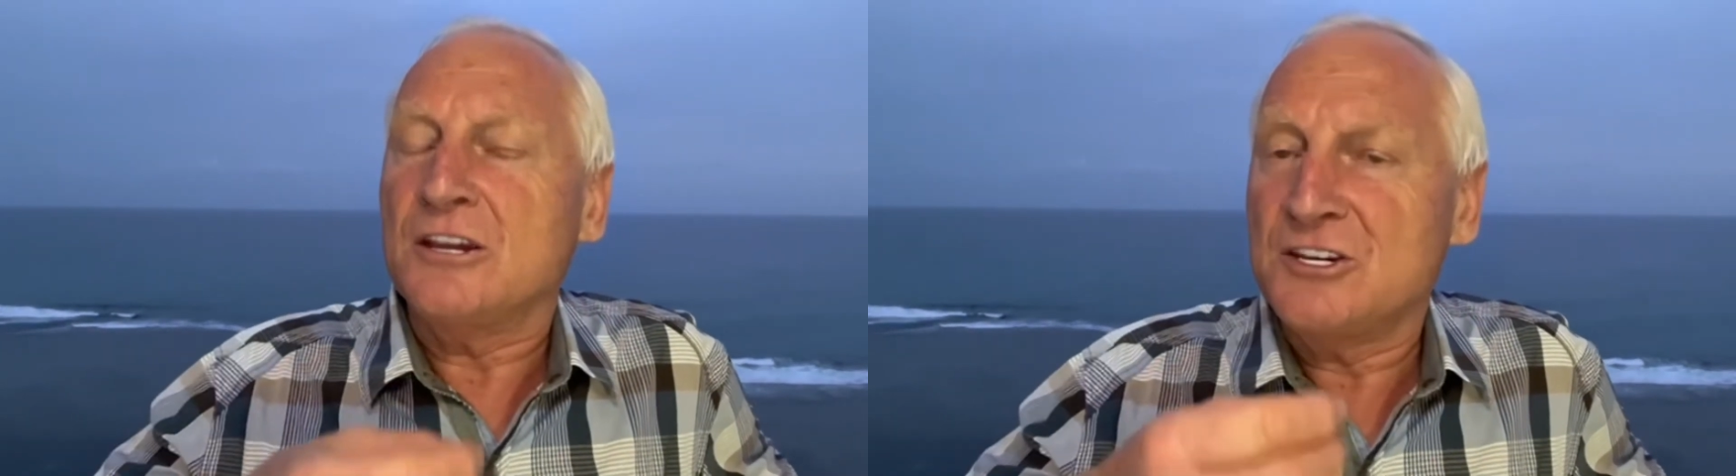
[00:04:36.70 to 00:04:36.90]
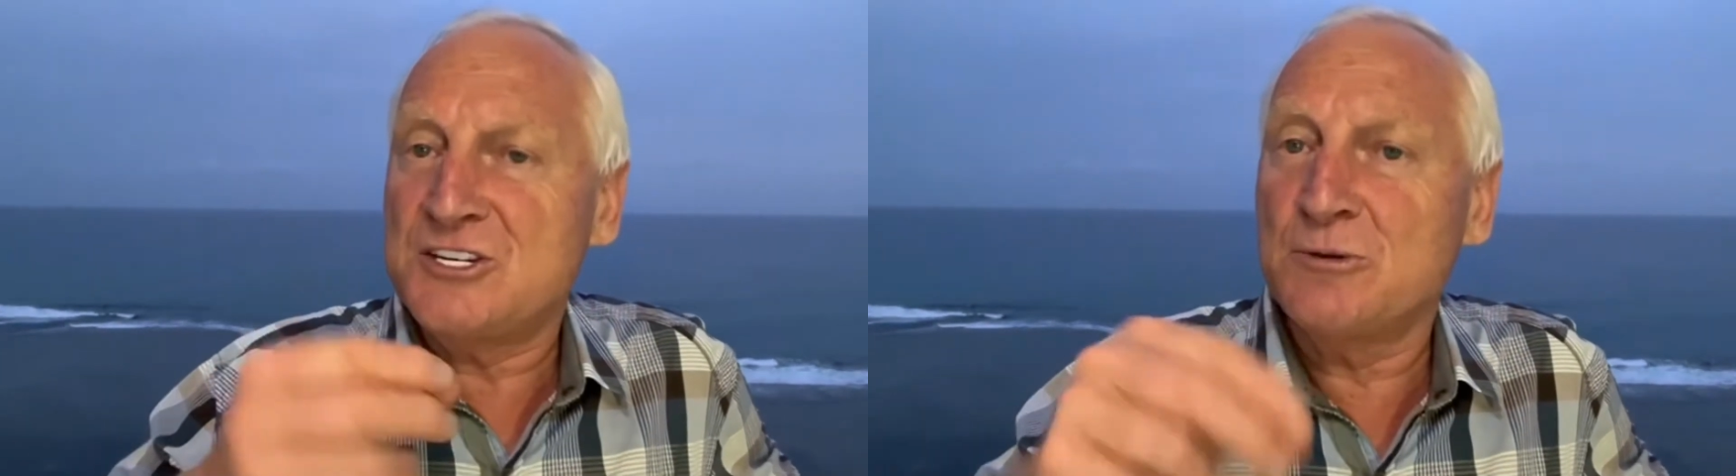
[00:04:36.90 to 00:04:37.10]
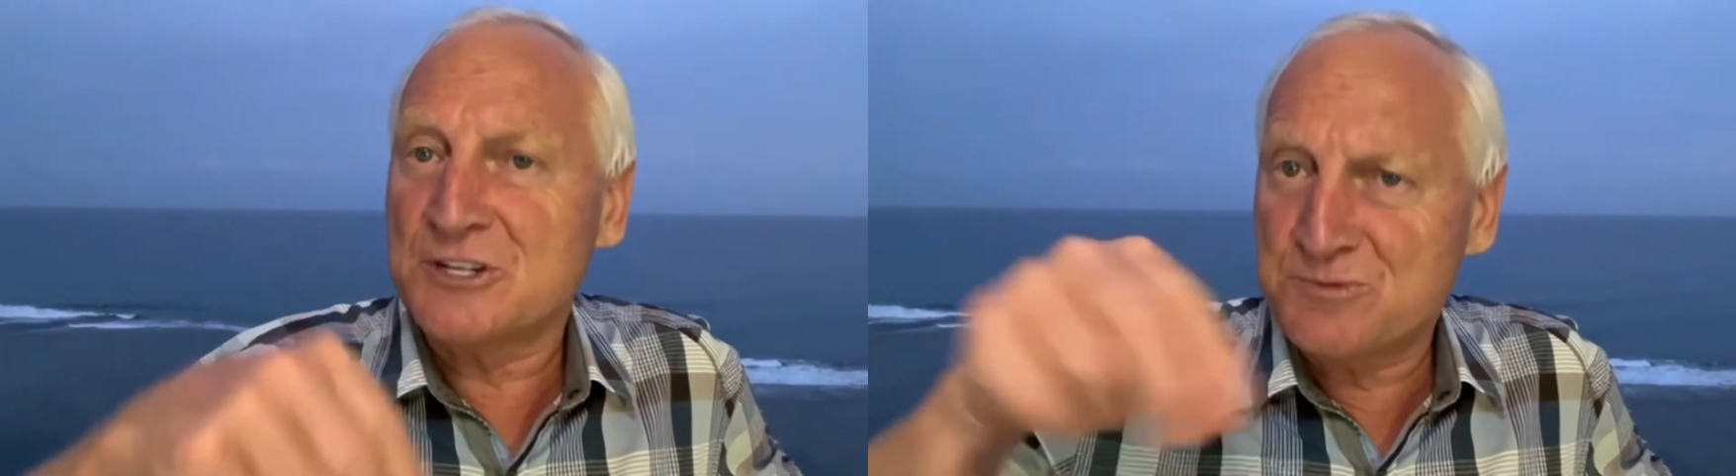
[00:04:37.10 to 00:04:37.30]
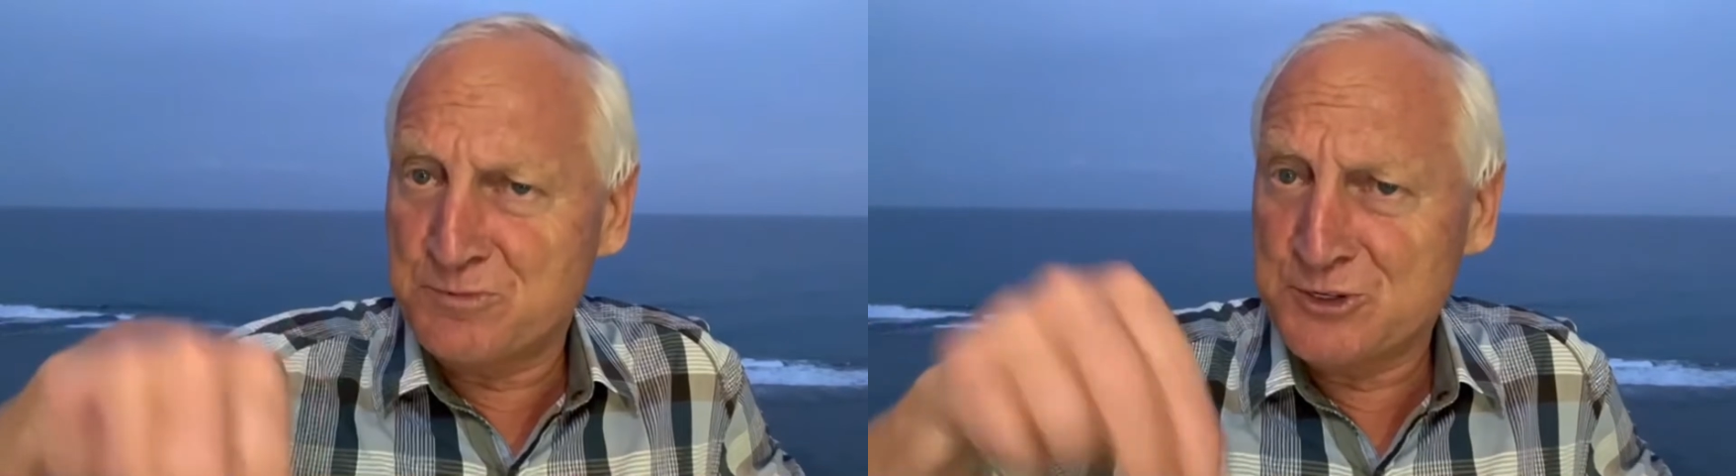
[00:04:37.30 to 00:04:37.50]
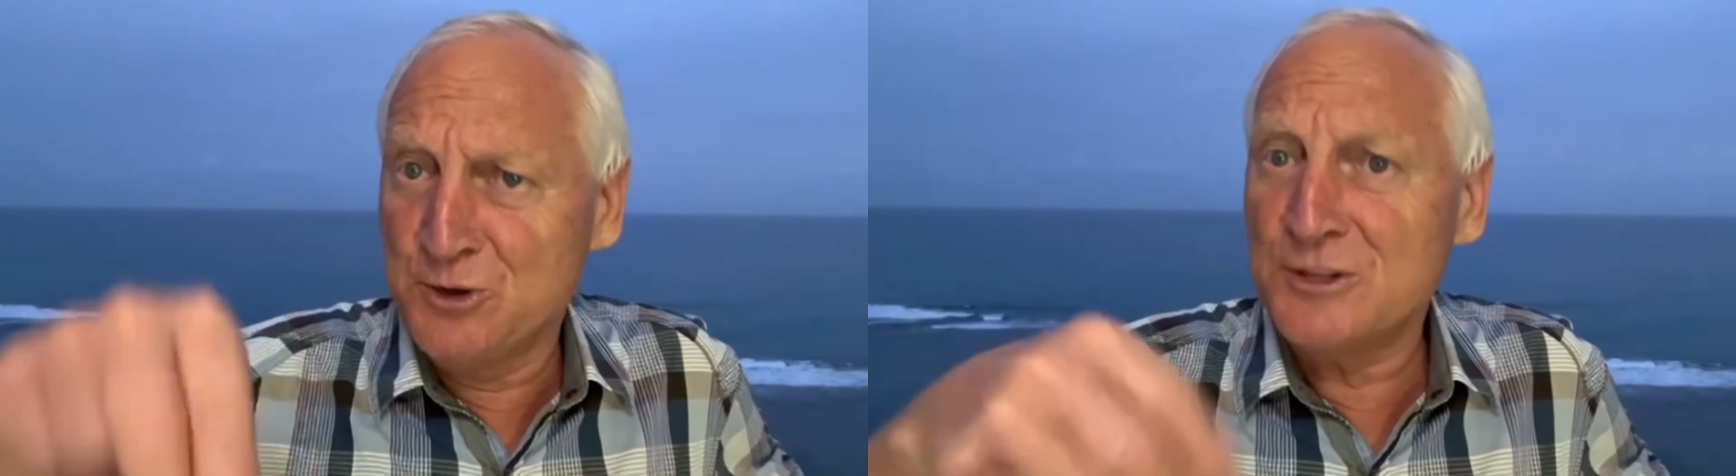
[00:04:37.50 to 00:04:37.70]
she would
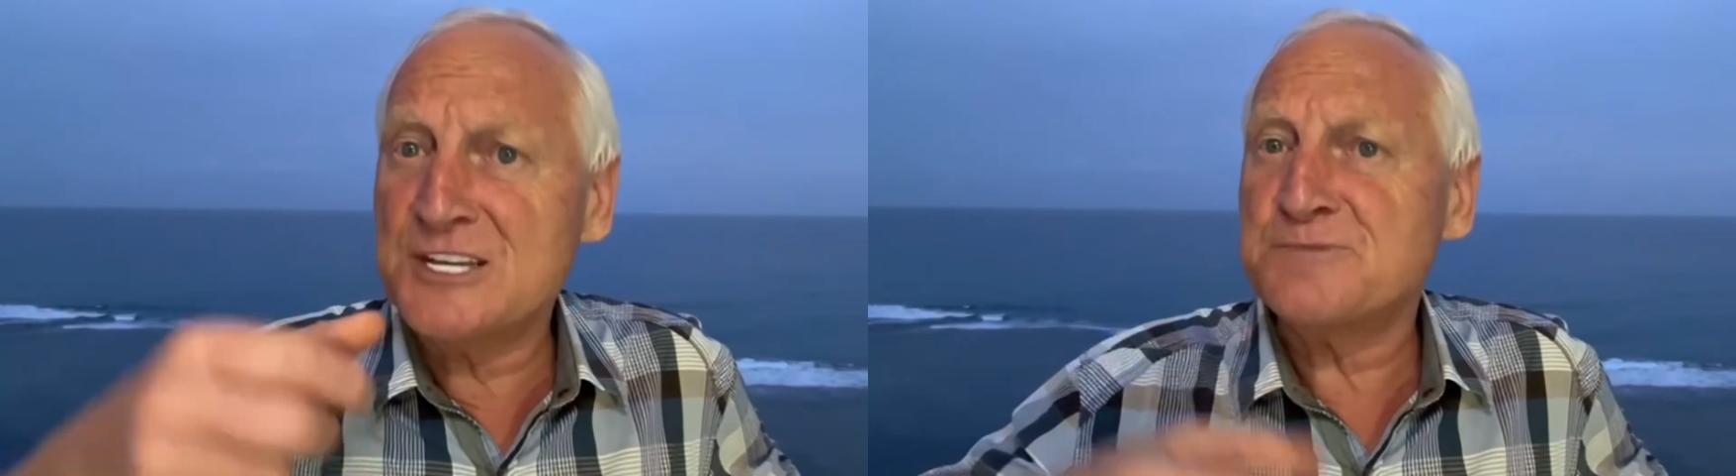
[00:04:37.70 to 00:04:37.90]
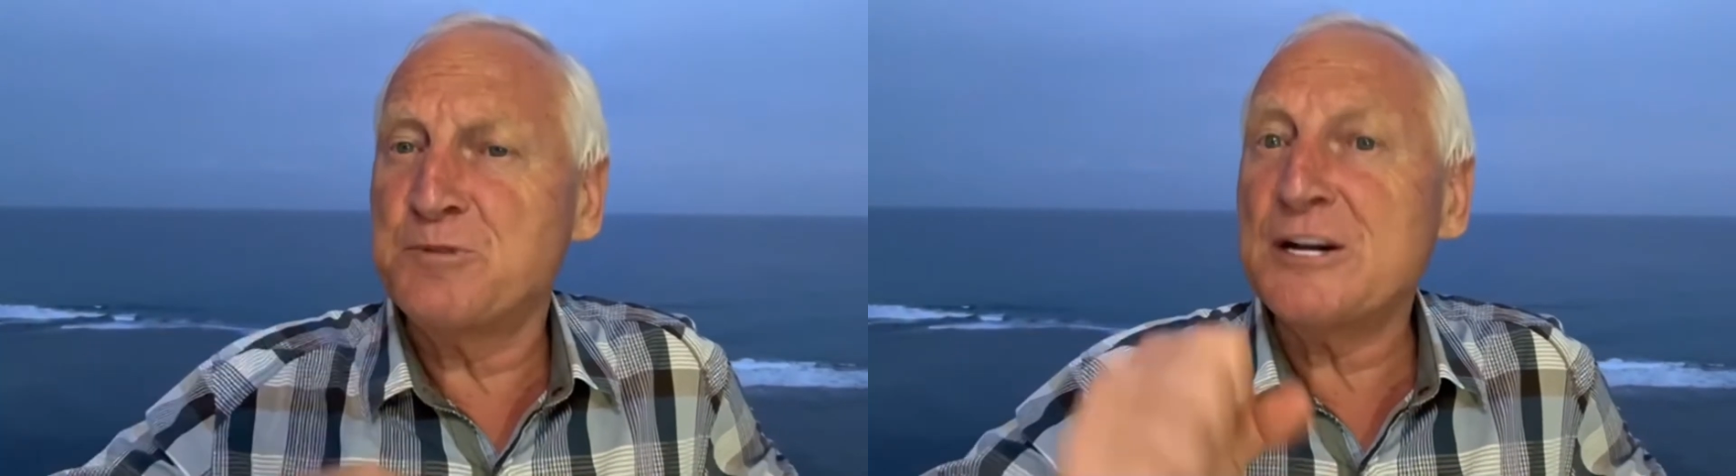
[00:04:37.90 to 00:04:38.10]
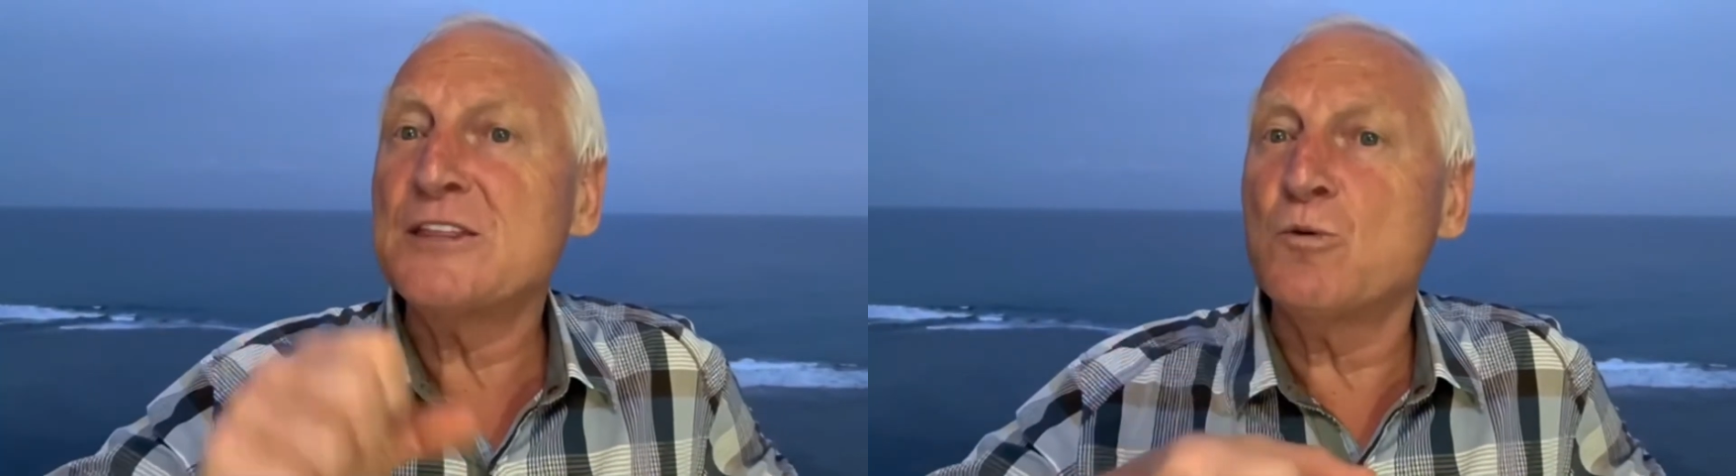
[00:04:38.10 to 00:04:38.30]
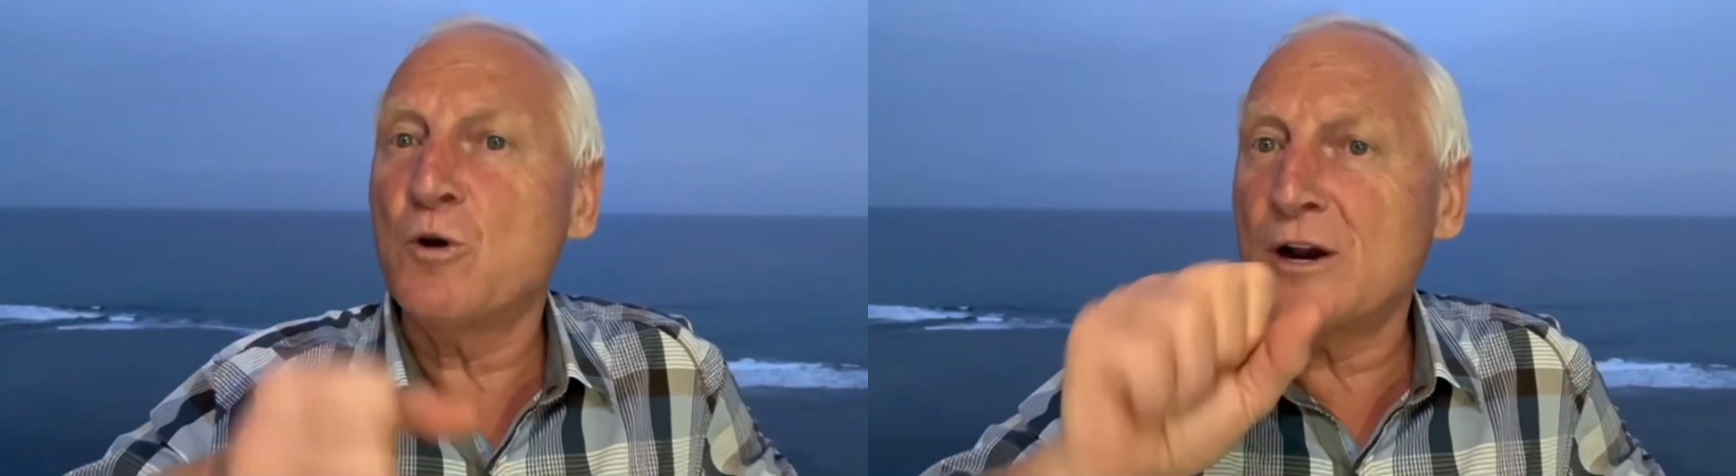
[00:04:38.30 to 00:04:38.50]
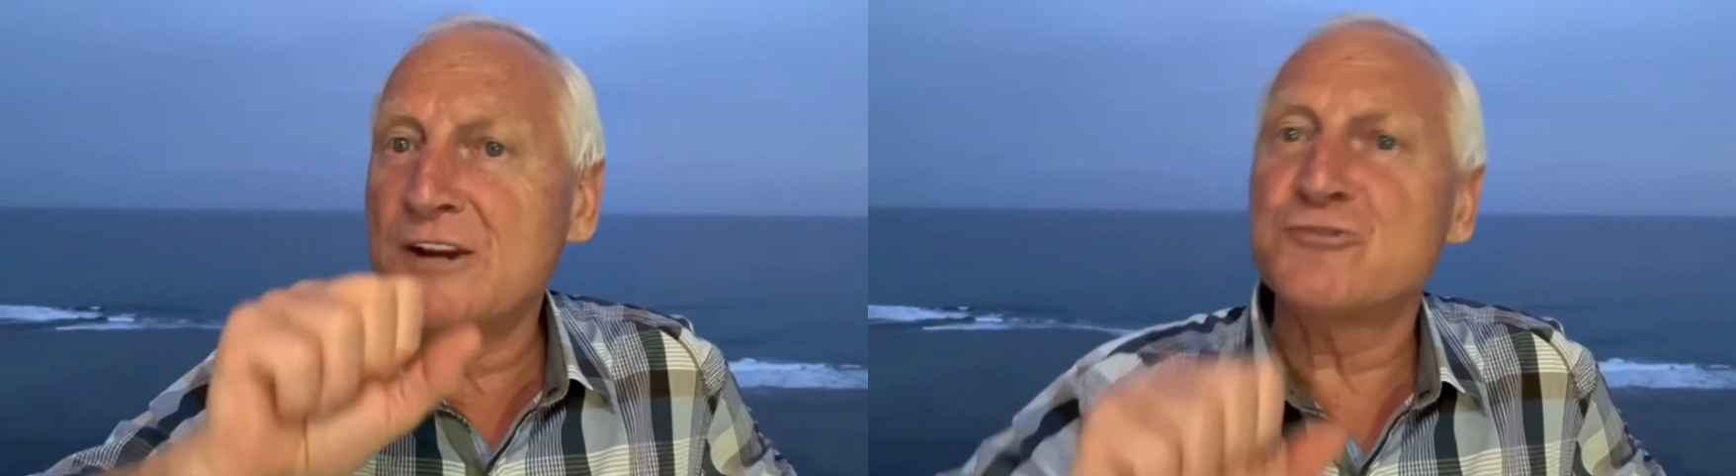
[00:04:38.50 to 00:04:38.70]
do this, put in the water,